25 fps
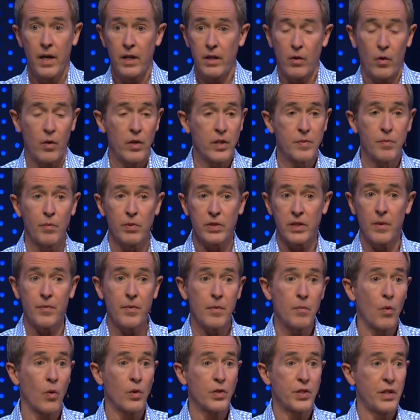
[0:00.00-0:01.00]
Or it's
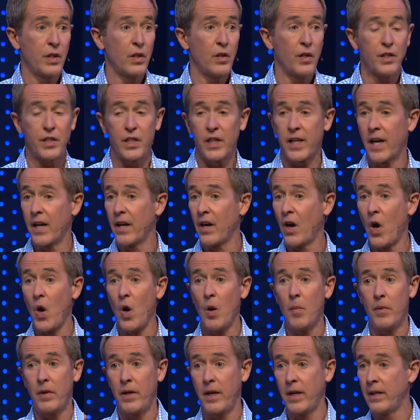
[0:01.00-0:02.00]
something more serious. You get
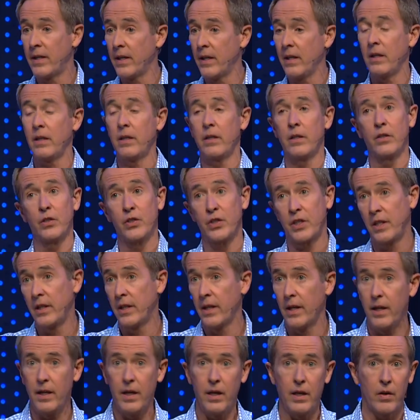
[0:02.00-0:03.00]
home and he didn't or she
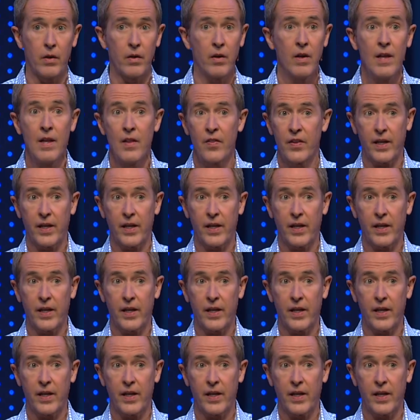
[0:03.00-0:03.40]
did or